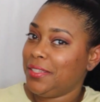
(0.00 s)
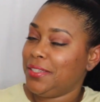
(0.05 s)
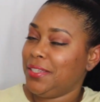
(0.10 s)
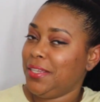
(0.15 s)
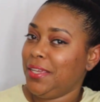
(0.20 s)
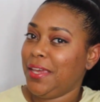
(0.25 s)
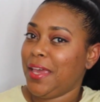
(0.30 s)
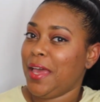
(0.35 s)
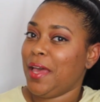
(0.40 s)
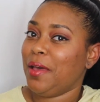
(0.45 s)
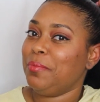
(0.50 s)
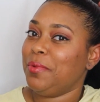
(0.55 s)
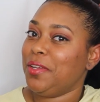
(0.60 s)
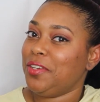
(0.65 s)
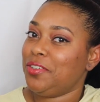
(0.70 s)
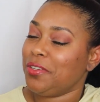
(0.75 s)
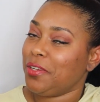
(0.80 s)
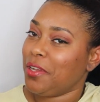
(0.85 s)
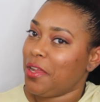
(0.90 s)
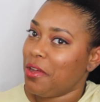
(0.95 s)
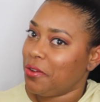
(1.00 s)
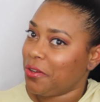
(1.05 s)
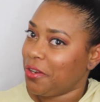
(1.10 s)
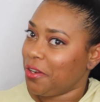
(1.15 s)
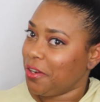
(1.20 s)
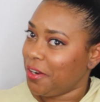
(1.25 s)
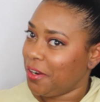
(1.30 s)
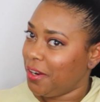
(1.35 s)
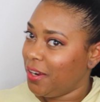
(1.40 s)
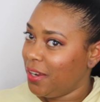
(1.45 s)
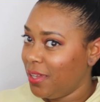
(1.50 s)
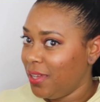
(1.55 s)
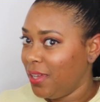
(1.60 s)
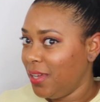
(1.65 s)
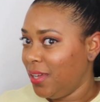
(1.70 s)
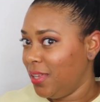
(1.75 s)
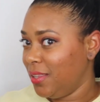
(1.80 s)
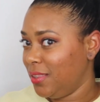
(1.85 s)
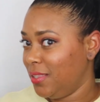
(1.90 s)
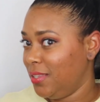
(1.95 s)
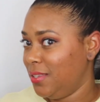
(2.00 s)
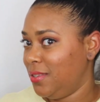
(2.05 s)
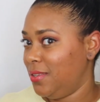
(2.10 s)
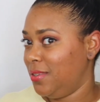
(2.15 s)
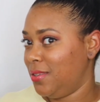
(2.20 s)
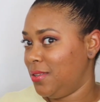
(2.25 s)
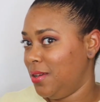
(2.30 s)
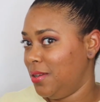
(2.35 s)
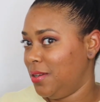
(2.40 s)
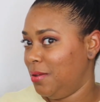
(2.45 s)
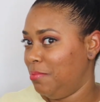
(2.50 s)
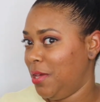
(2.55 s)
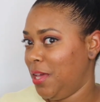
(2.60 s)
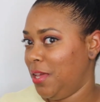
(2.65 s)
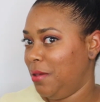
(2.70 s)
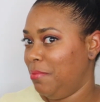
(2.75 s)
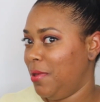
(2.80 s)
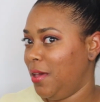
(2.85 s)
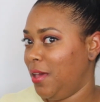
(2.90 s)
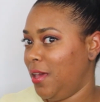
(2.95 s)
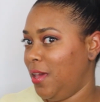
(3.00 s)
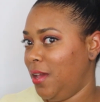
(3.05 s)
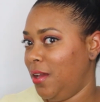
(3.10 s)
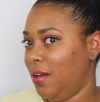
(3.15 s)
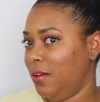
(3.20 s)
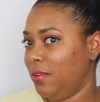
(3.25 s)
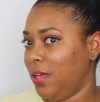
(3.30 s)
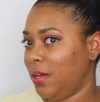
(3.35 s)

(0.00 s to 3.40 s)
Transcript: see how much longer this is going to make my hair.